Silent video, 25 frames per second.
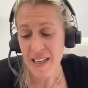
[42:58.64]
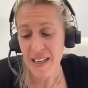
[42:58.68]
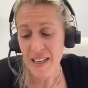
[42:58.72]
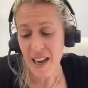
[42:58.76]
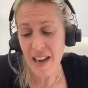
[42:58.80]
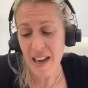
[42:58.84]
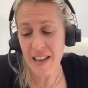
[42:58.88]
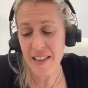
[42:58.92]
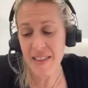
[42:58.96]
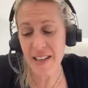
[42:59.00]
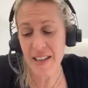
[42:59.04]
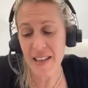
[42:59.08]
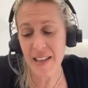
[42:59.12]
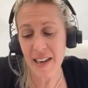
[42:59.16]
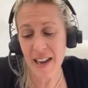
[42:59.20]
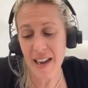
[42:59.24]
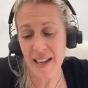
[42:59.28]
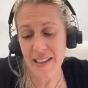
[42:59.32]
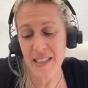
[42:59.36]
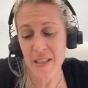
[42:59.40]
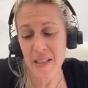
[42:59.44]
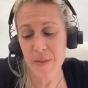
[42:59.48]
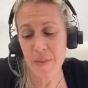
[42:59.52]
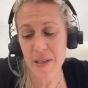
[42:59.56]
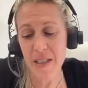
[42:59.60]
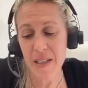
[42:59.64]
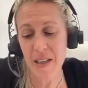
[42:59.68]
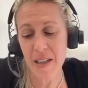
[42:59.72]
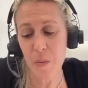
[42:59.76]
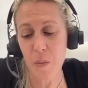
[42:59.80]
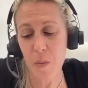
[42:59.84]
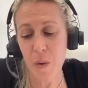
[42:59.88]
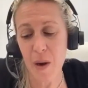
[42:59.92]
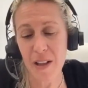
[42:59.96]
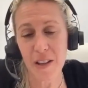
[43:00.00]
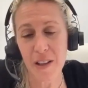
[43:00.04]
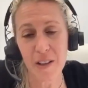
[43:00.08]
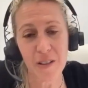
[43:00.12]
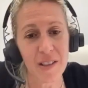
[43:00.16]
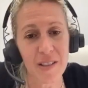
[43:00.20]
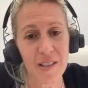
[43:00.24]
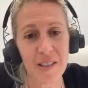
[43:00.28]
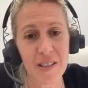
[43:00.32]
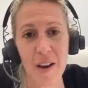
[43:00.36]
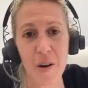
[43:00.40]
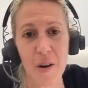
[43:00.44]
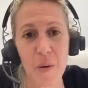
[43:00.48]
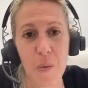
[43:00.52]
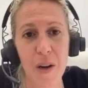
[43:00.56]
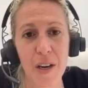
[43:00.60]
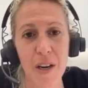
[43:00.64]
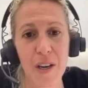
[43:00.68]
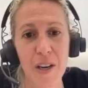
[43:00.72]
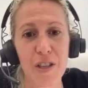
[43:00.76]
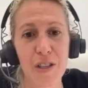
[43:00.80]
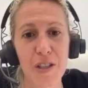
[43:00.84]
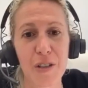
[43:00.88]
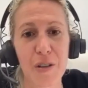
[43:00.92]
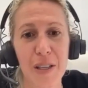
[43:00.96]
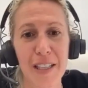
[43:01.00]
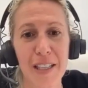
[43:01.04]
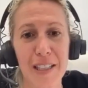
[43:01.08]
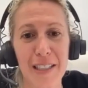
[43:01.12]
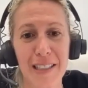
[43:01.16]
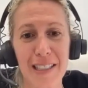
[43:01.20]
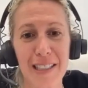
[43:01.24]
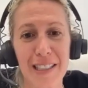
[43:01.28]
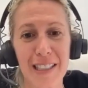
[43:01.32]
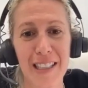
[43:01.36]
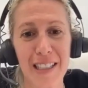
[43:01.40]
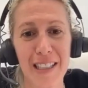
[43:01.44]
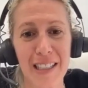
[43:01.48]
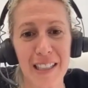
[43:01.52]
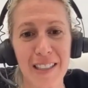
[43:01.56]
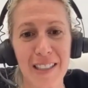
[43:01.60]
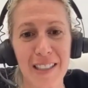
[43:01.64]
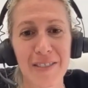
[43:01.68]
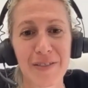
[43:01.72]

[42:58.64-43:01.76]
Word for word: i think it has to be done well or else i don't want to do it Makes you know?